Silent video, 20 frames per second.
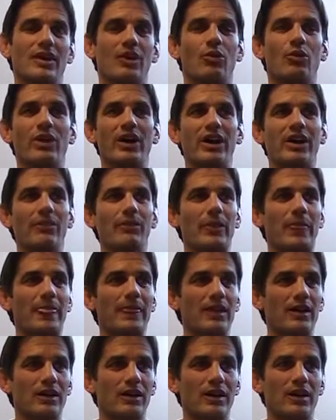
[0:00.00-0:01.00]
Well,
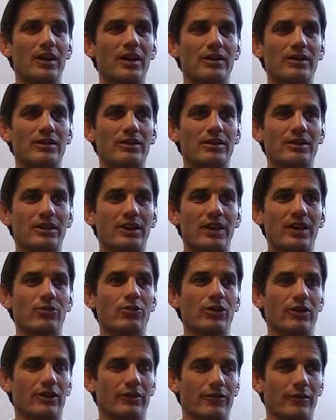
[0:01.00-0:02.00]
again,
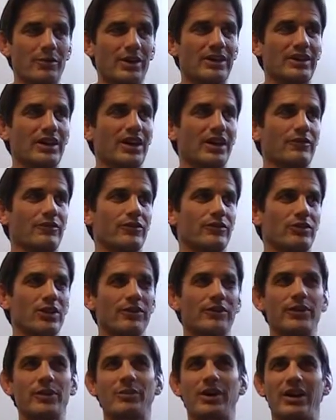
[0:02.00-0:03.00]
working for my dad for
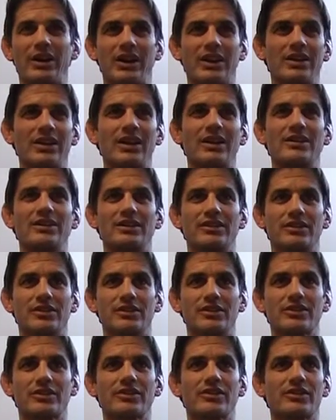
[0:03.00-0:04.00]
roughly about 8-9
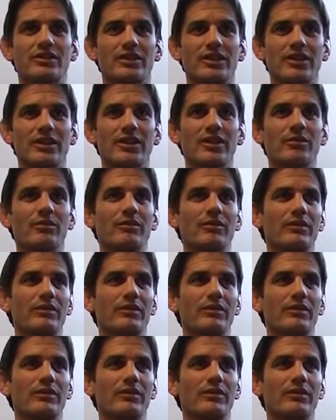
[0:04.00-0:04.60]
years, I